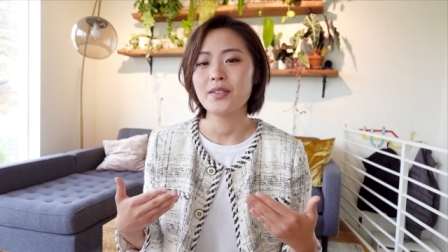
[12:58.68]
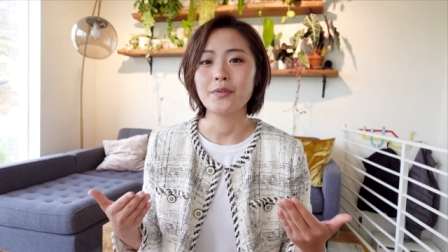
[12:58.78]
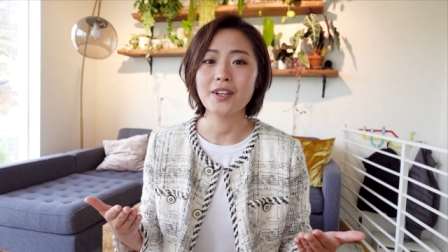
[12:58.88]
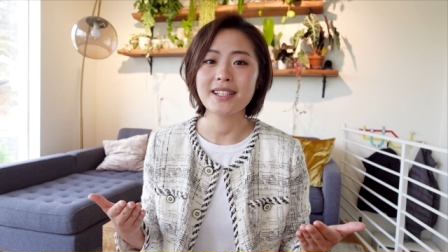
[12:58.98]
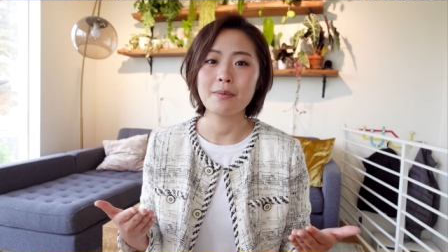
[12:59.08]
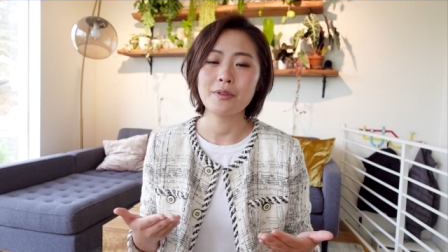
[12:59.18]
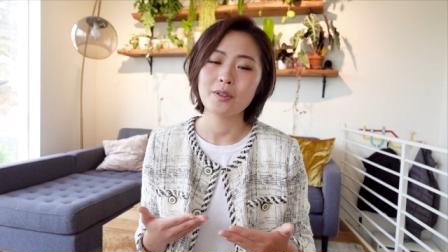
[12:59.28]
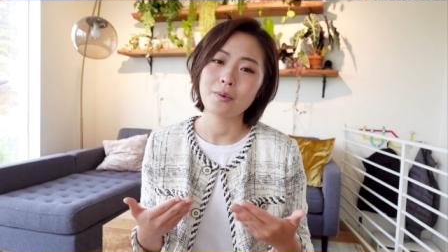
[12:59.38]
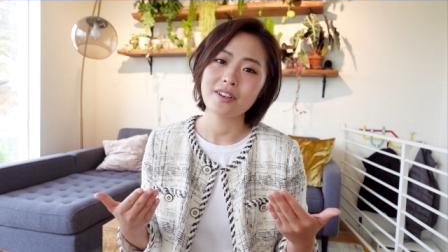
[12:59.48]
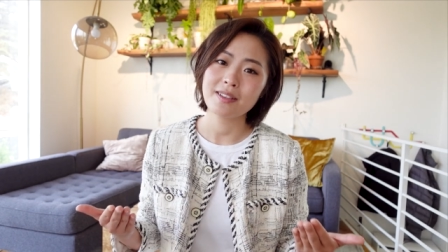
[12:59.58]
So for example,
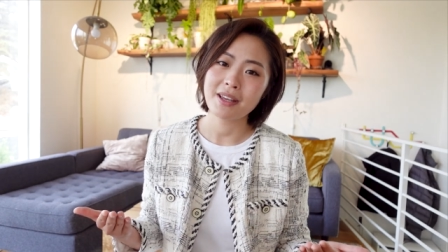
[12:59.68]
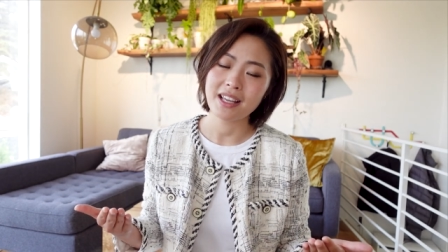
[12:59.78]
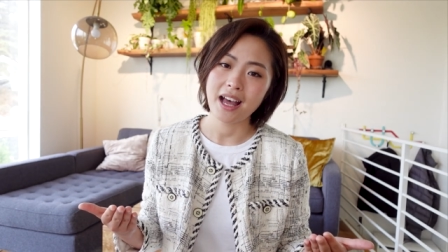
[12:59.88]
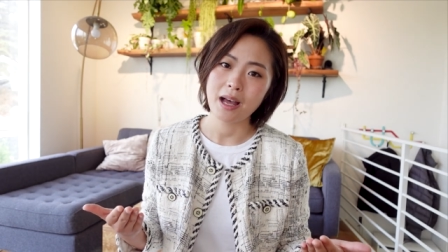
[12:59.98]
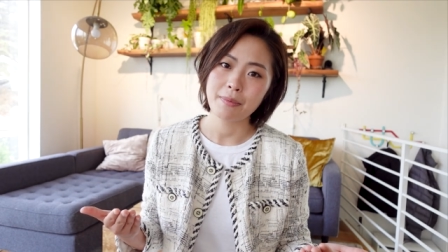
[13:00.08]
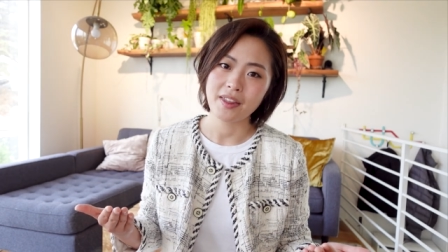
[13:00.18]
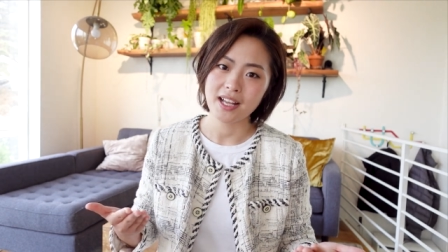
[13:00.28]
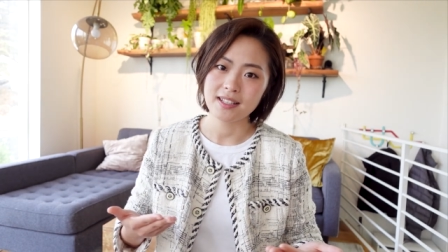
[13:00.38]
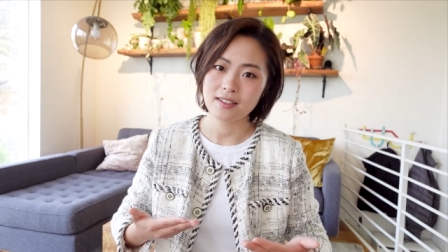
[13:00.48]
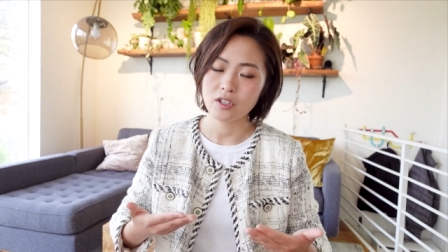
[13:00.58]
you wanted to make an app that's